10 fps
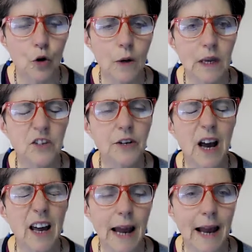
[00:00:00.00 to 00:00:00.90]
who is
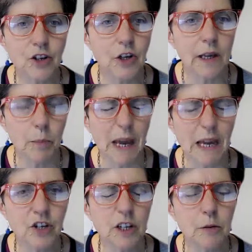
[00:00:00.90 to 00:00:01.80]
not actually a
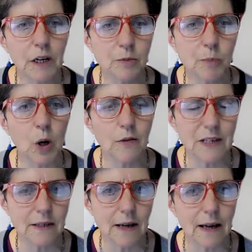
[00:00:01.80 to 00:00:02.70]
patient but is part
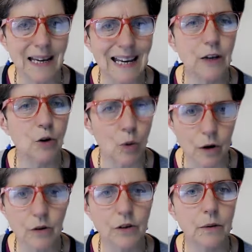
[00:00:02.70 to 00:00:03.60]
of a study in
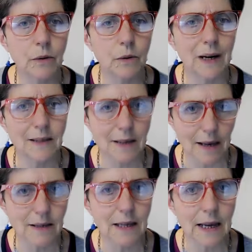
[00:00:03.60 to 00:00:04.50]
order to
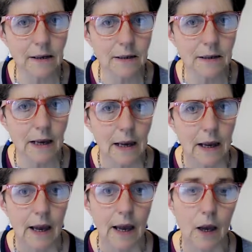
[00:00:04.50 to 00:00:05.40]
assess things.
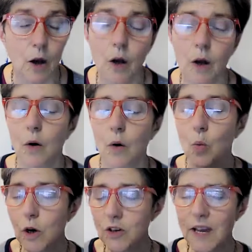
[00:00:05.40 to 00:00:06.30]

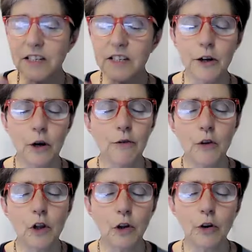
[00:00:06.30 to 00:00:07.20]
Worst case scenario
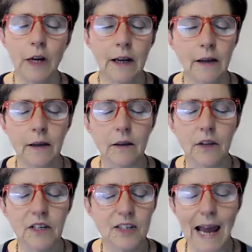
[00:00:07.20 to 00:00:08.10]
for the learning,
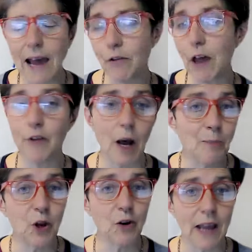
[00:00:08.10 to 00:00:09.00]
the staff have
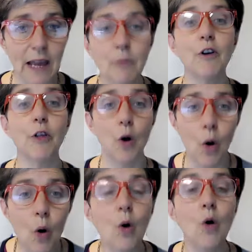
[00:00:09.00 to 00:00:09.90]
upped their game for the
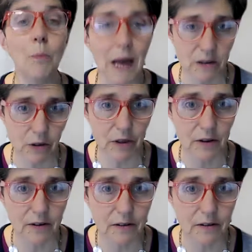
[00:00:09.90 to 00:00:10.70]
whole month.